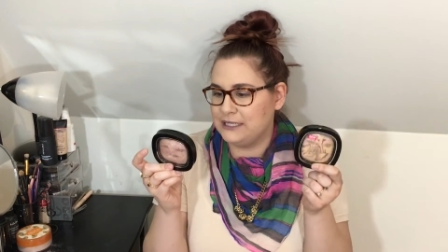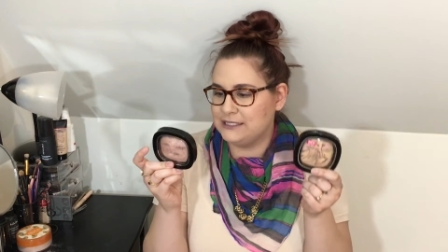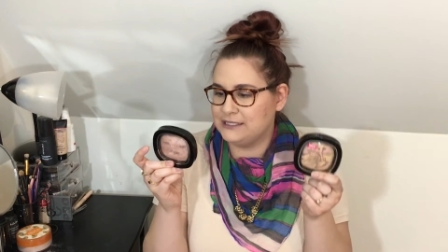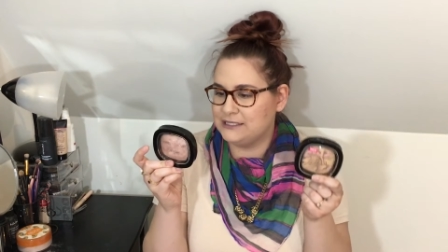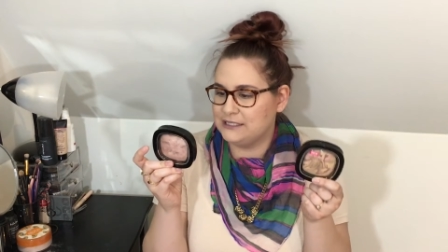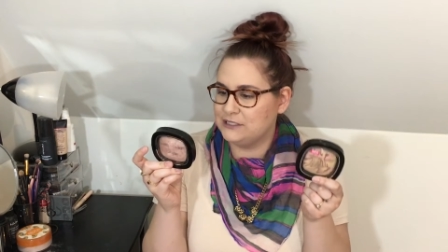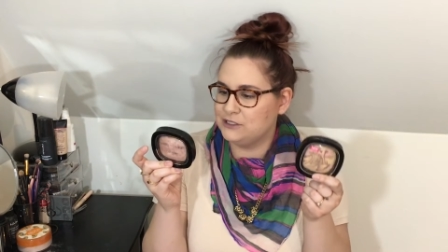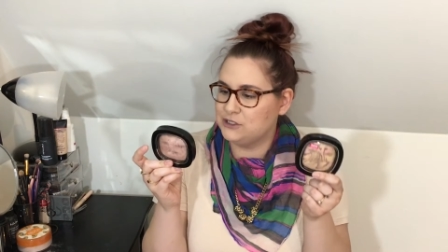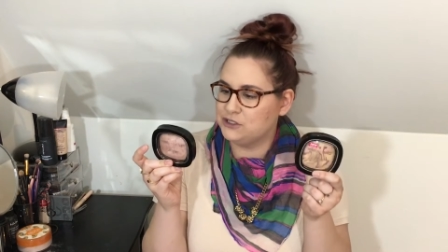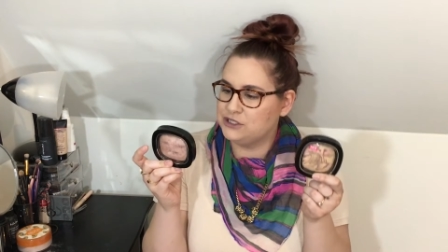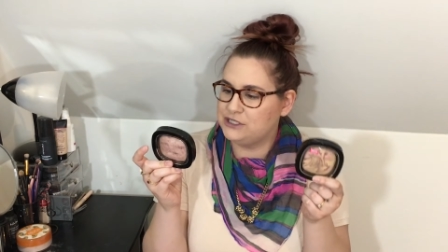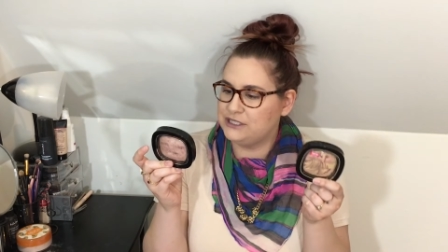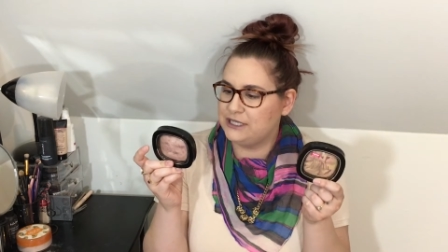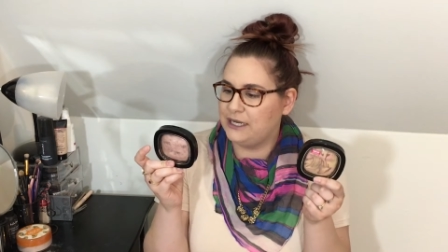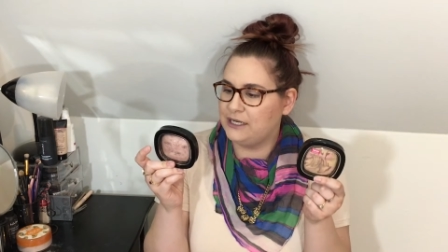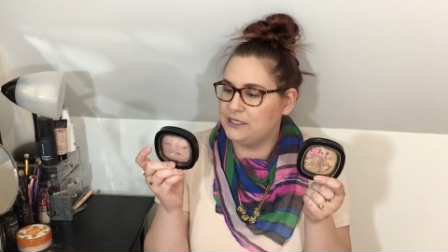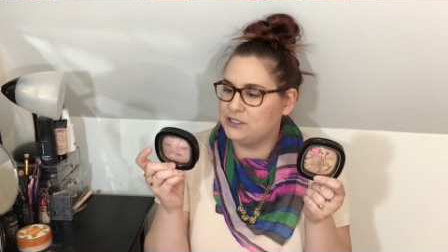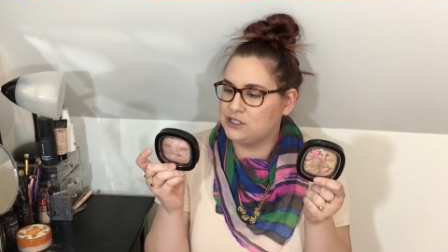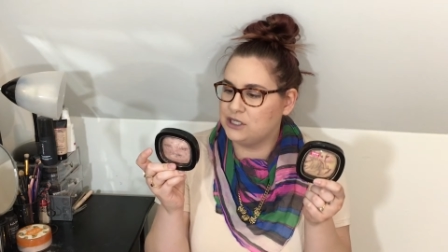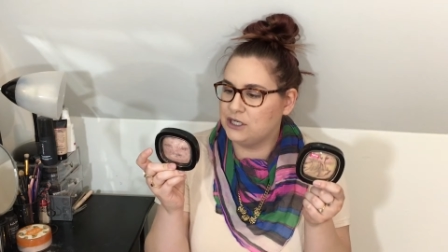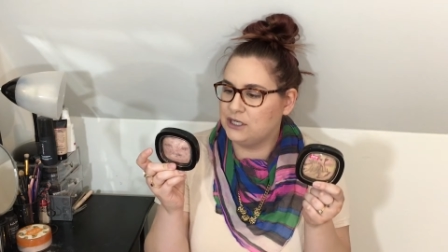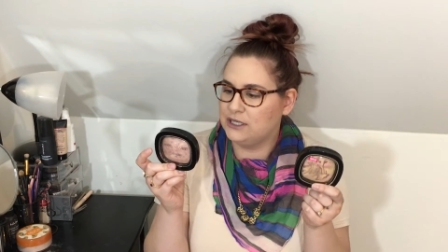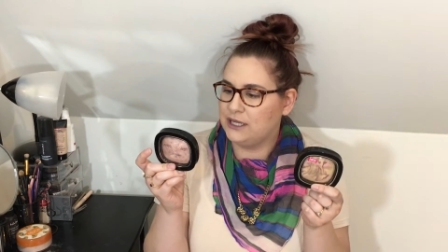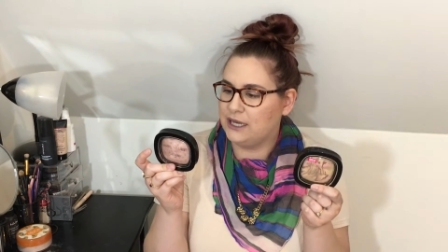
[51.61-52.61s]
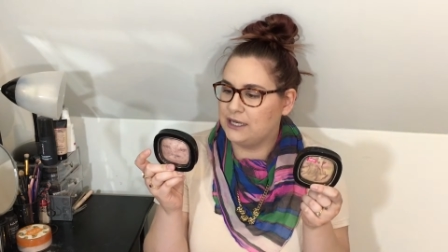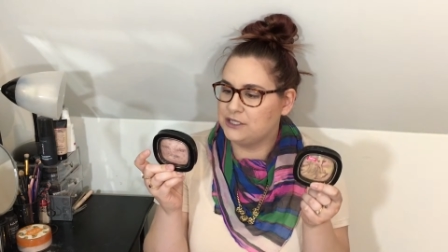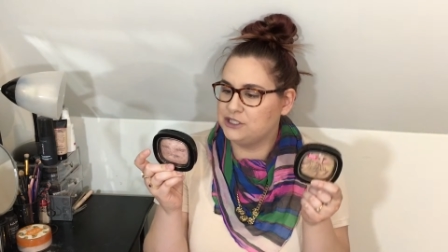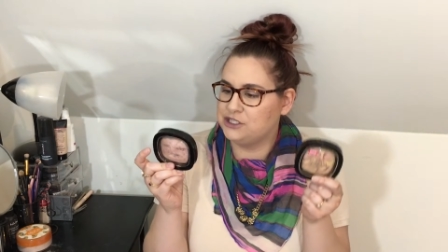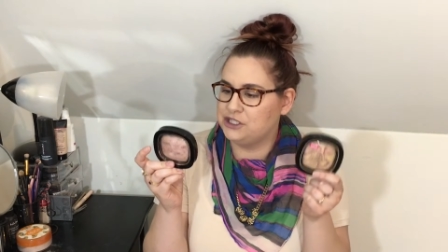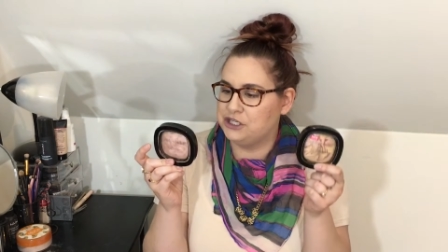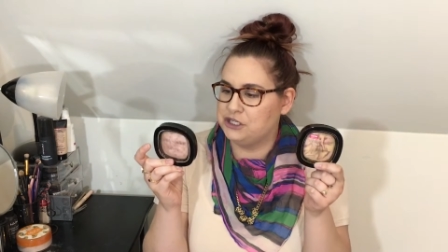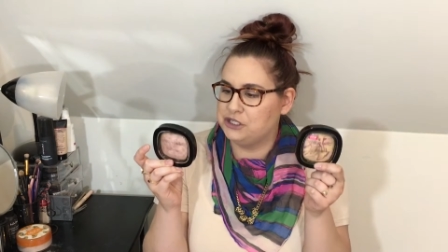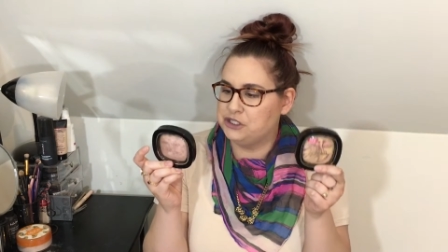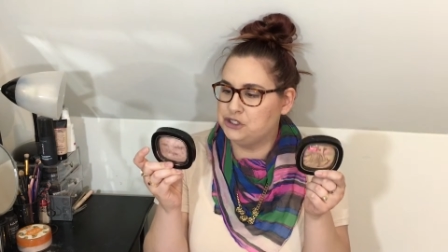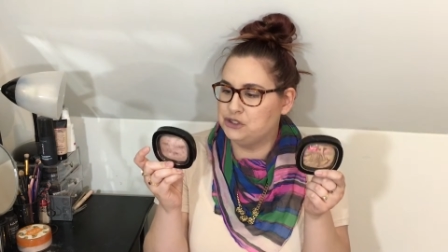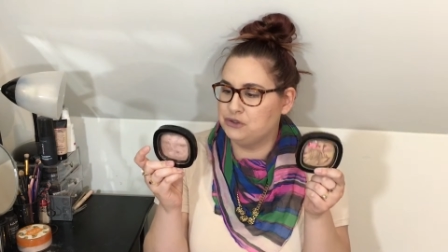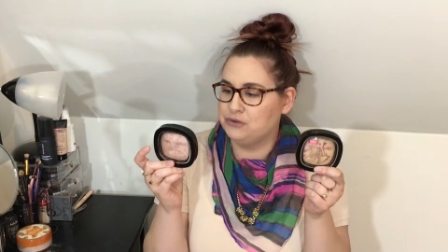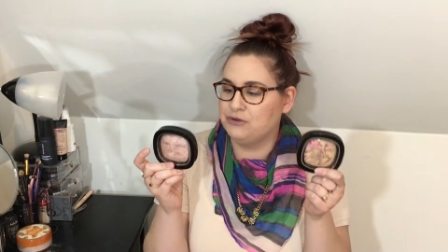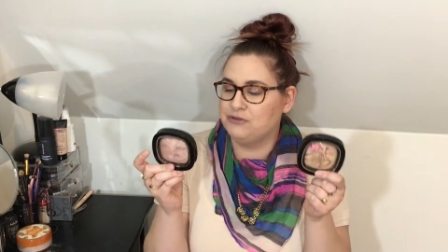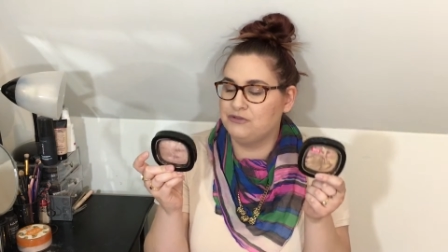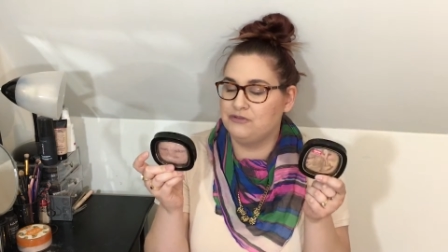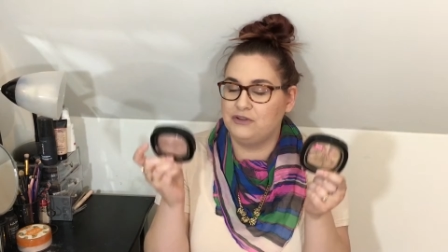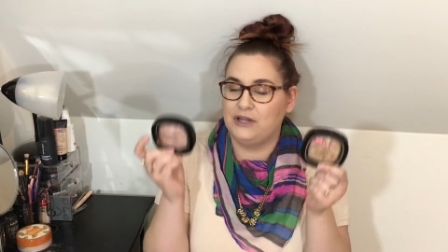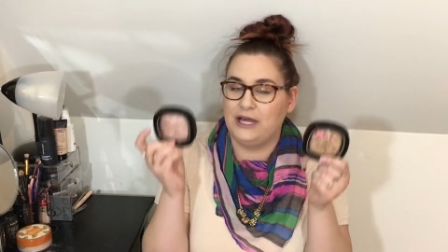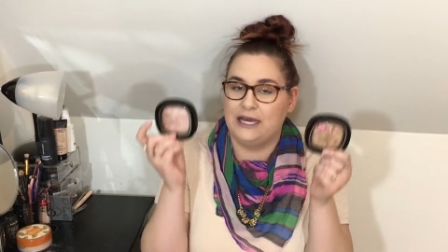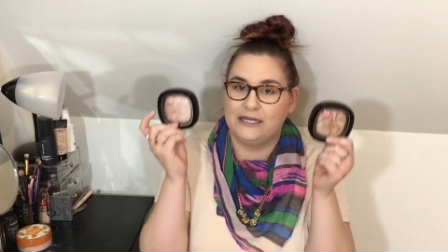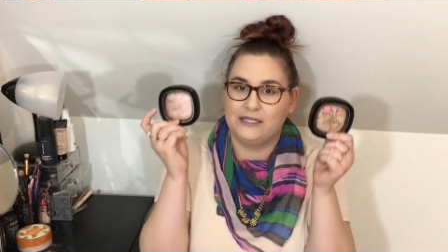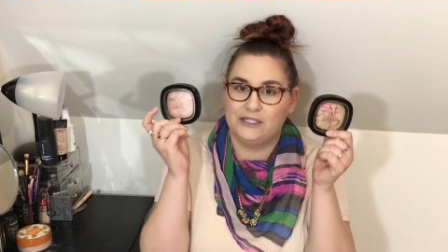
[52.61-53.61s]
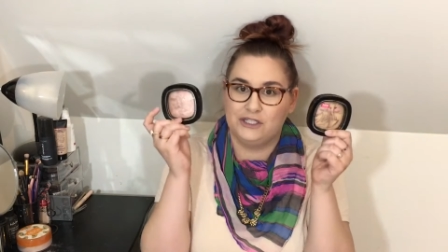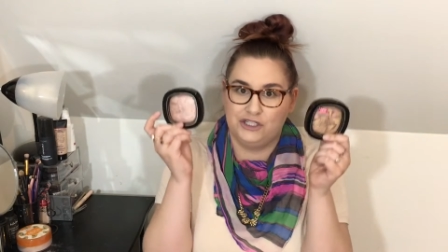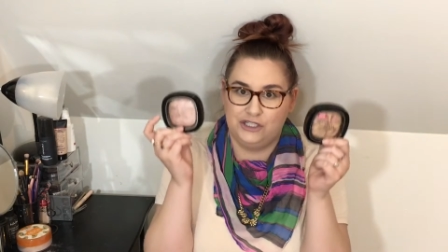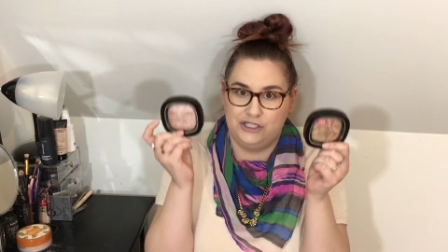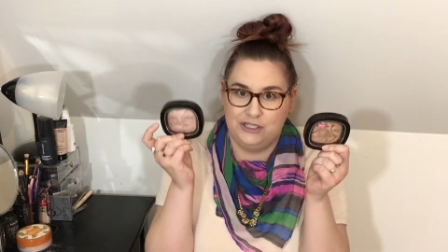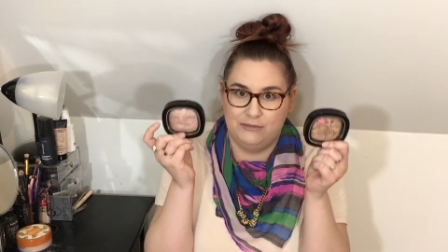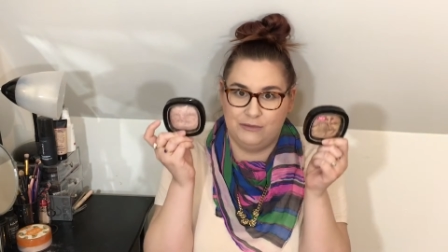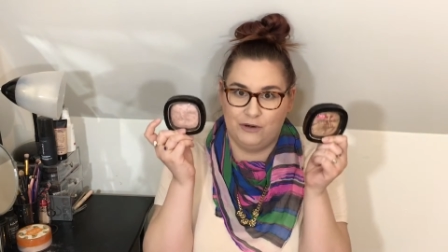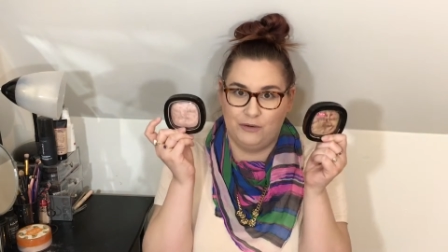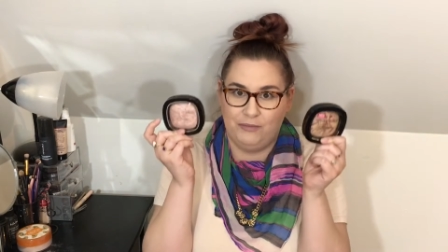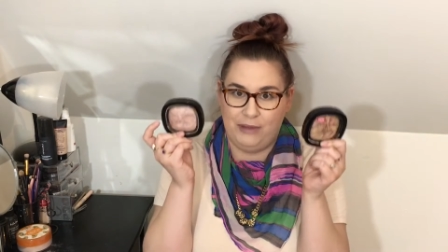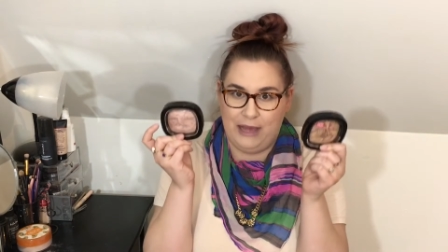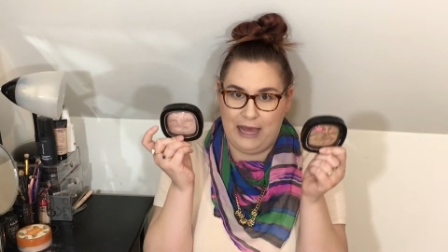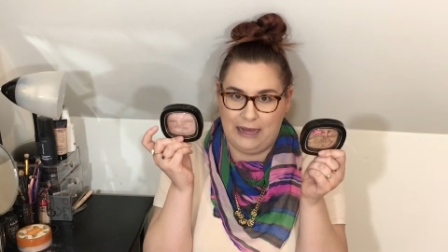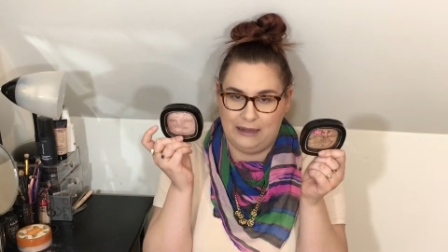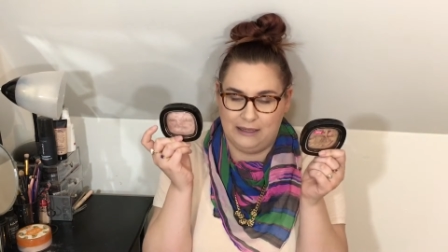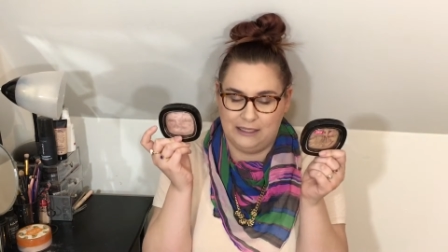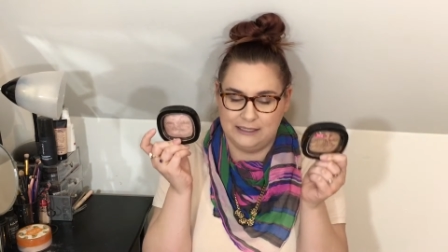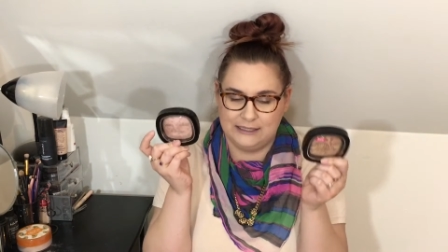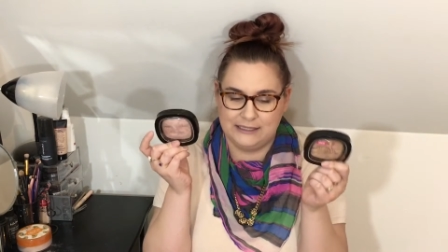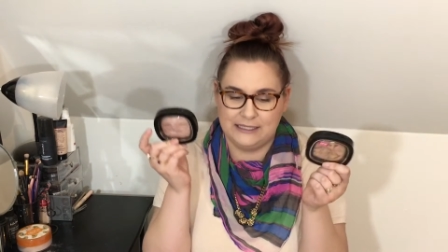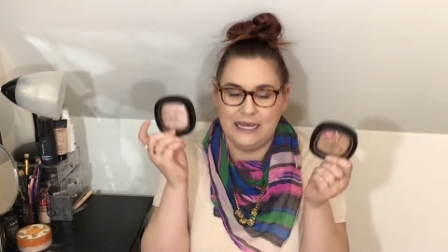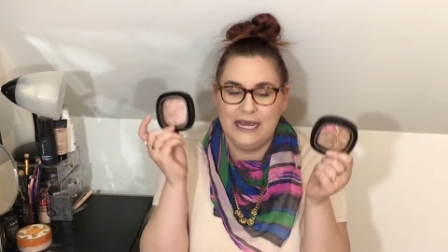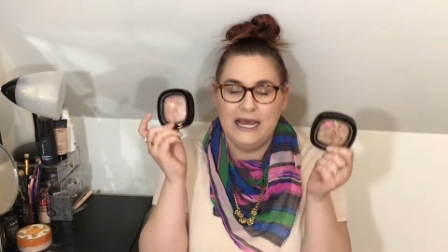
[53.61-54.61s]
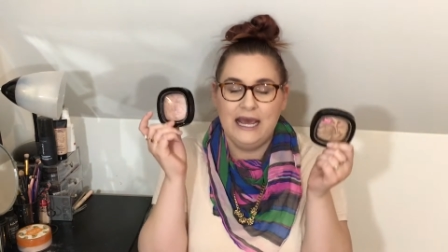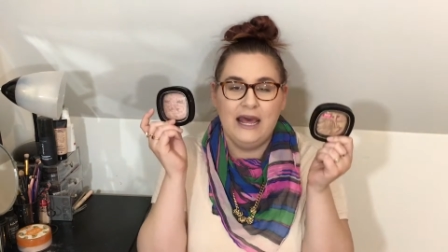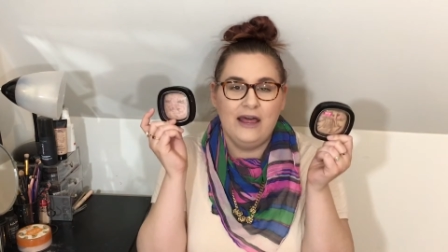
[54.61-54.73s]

Center Stage Collection to Reflect Shimmer Palettes.